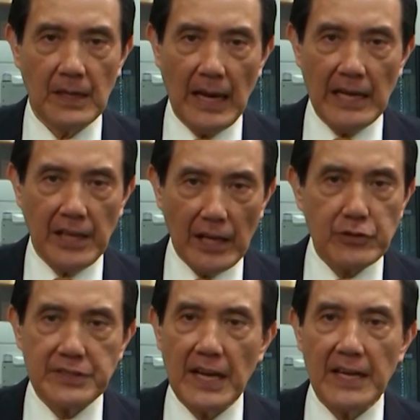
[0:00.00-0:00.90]
and each
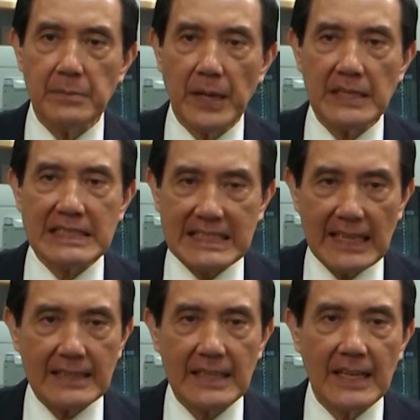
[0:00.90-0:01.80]
side may
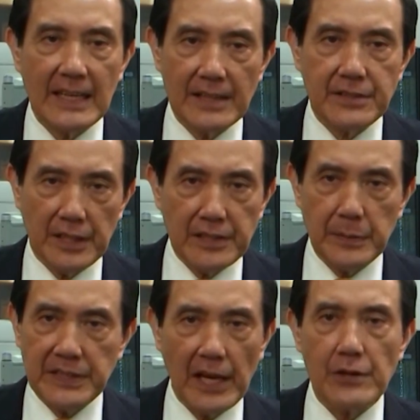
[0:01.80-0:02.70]
state its
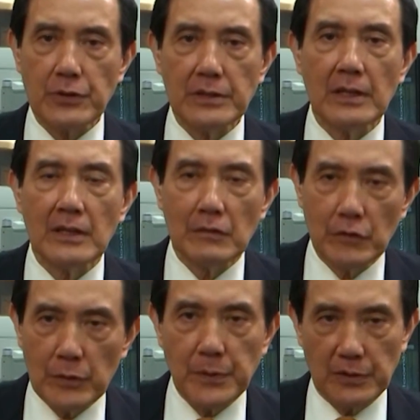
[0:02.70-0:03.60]
interpretation
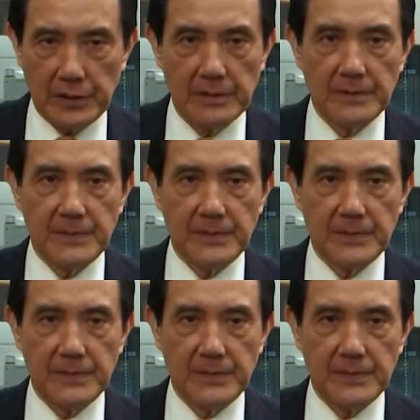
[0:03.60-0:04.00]
verbally.